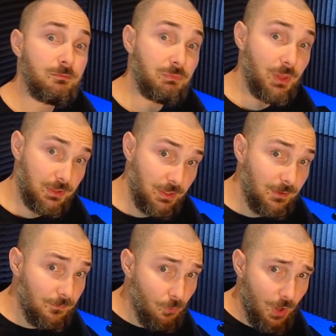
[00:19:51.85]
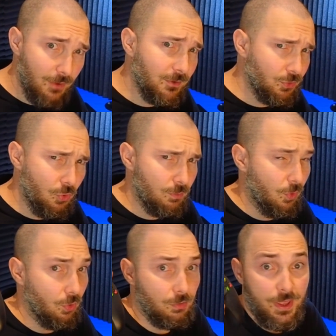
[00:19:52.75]
that if you have a
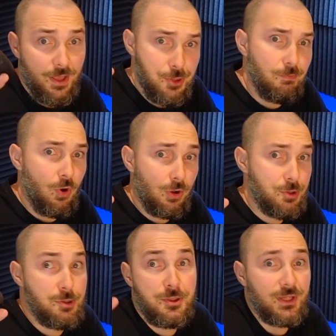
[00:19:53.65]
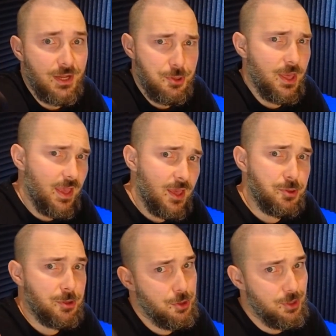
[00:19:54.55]
normal Xbox Series
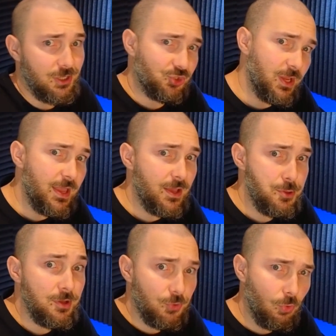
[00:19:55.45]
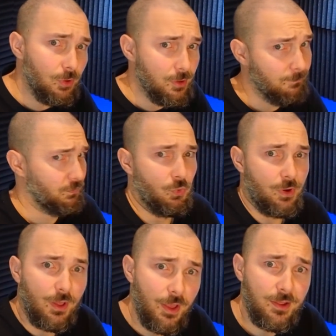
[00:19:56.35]
S/X controller, or
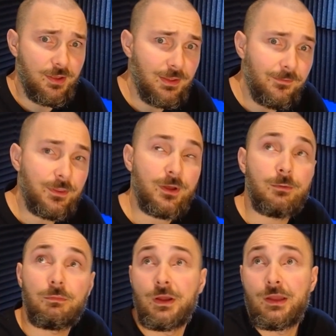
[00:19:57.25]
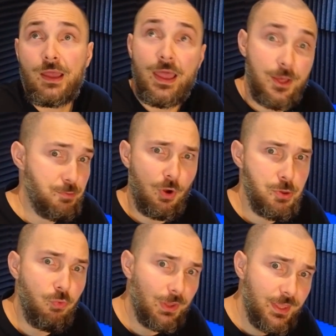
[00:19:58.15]
heck, even a Xbox
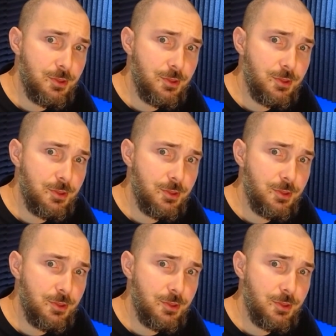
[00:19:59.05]
One S